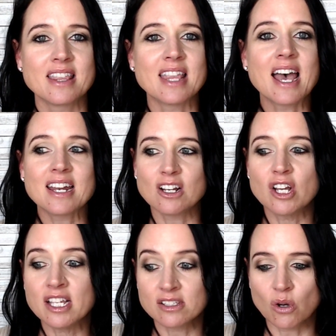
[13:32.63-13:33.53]
That
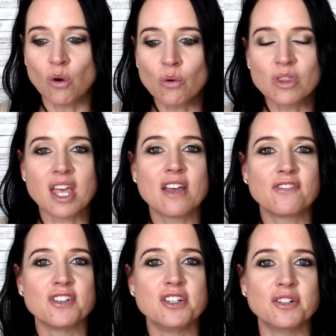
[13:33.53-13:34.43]
is all
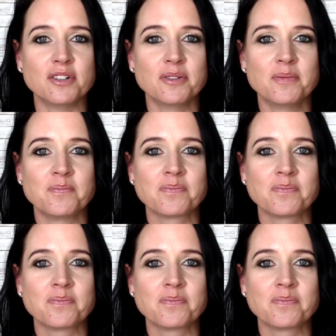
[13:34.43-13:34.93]
there for you.